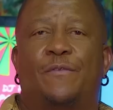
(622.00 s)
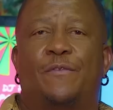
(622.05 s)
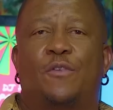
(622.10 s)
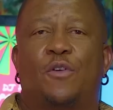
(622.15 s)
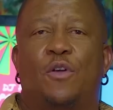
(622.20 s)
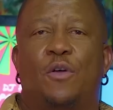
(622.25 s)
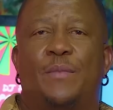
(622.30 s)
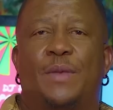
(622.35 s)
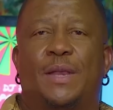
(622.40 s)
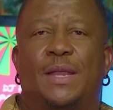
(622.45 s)

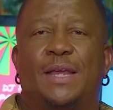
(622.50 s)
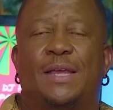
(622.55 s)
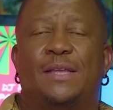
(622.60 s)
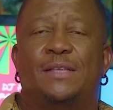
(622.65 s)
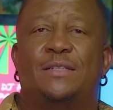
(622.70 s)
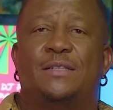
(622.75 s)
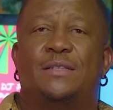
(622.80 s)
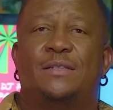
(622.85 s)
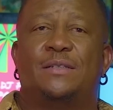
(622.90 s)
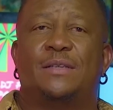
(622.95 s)

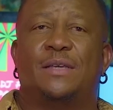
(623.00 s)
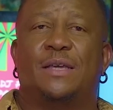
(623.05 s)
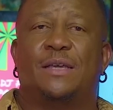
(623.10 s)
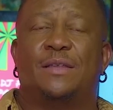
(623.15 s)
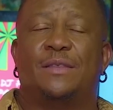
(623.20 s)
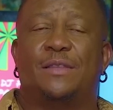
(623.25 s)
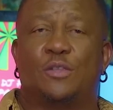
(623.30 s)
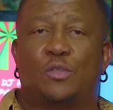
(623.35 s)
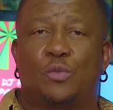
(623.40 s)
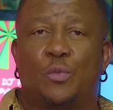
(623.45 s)
comrades
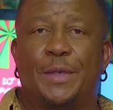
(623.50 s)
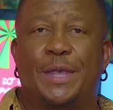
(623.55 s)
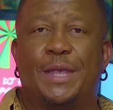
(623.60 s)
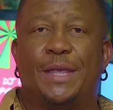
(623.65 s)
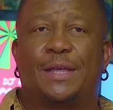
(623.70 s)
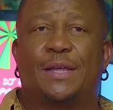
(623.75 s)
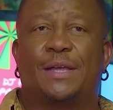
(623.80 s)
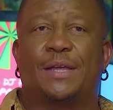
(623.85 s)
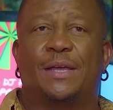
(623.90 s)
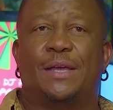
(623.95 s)
this
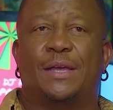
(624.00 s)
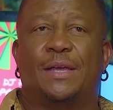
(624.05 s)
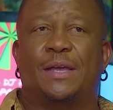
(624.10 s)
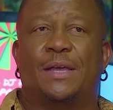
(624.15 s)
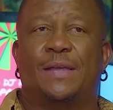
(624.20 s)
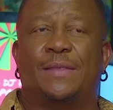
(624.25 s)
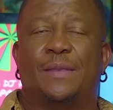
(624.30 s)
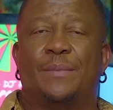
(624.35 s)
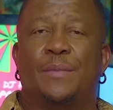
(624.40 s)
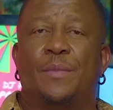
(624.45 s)
week
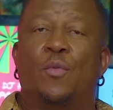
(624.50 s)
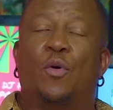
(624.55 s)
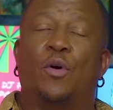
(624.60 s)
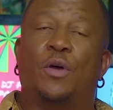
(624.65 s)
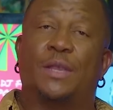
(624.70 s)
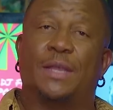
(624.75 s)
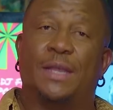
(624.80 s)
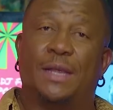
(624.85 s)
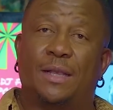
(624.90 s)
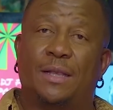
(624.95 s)
at the
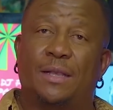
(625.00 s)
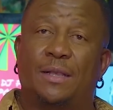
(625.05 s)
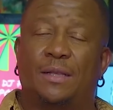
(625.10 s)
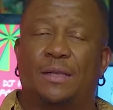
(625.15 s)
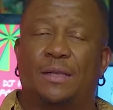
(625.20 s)
memorial,